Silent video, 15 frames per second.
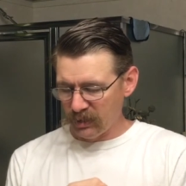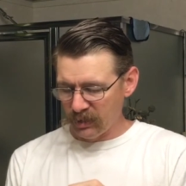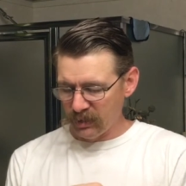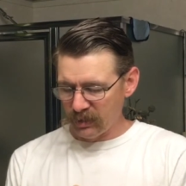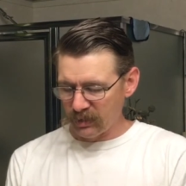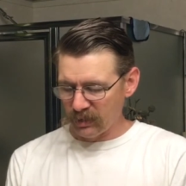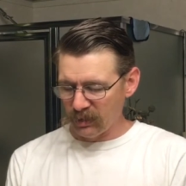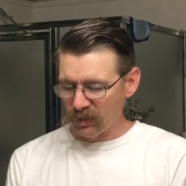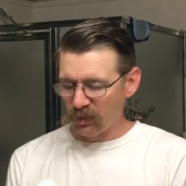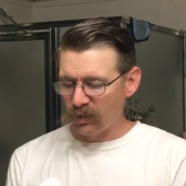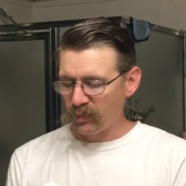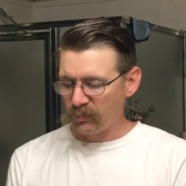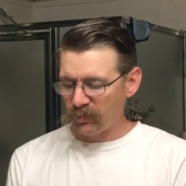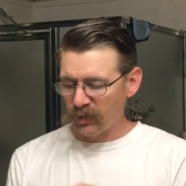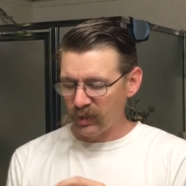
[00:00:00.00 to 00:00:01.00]
It's a
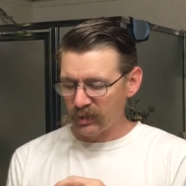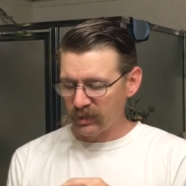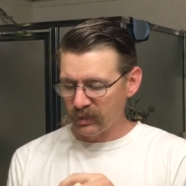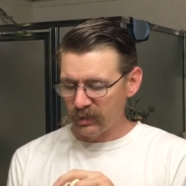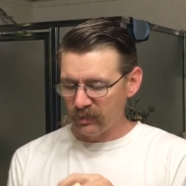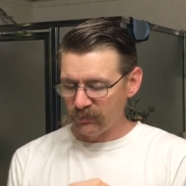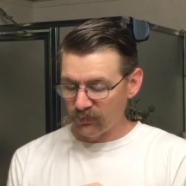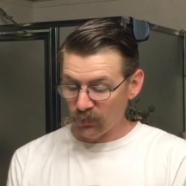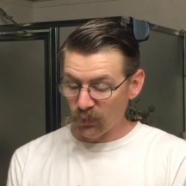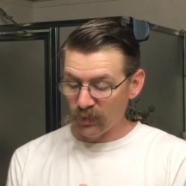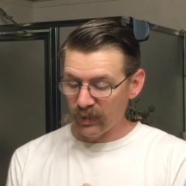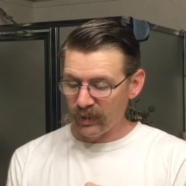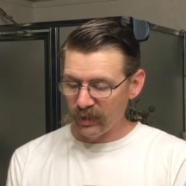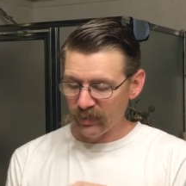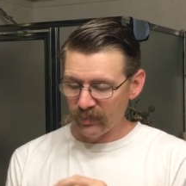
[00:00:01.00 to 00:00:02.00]
learning process for
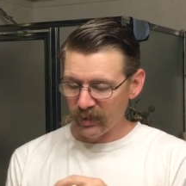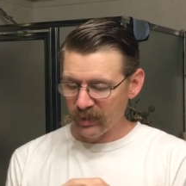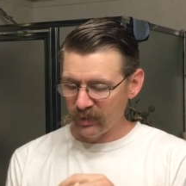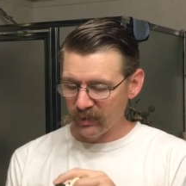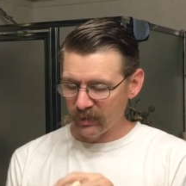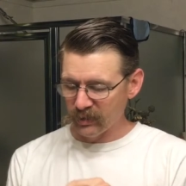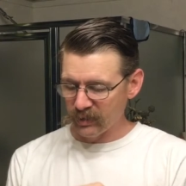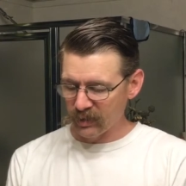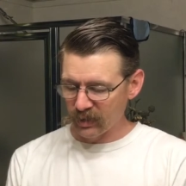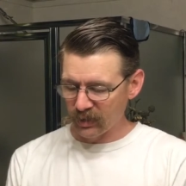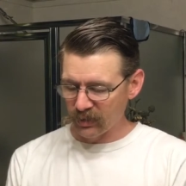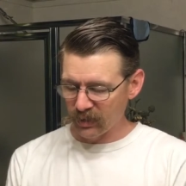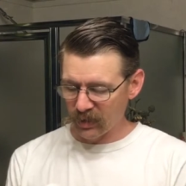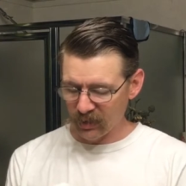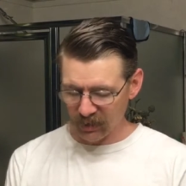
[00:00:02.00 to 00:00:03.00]
him and us. I
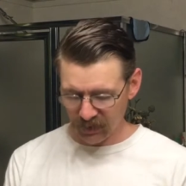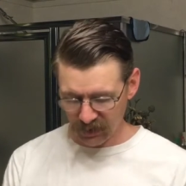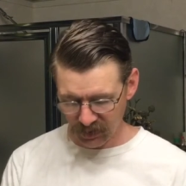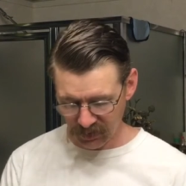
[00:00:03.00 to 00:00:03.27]
try to